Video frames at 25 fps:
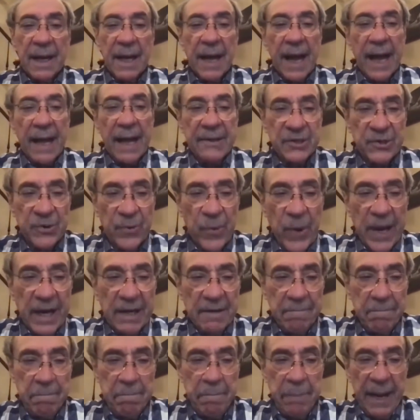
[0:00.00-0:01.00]
these
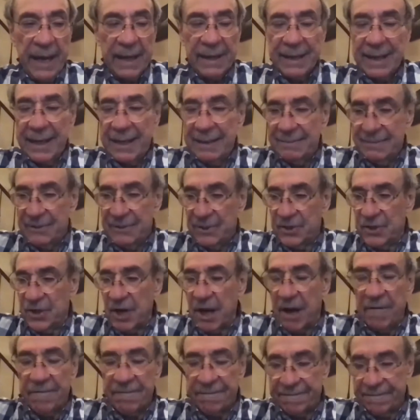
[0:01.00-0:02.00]
great big
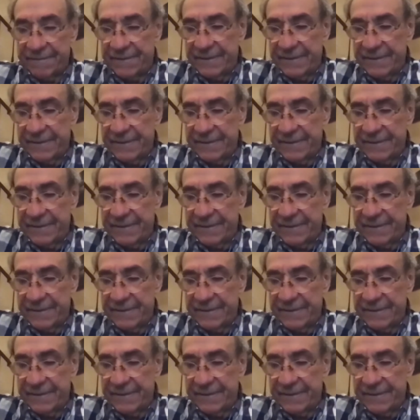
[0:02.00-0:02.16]
tough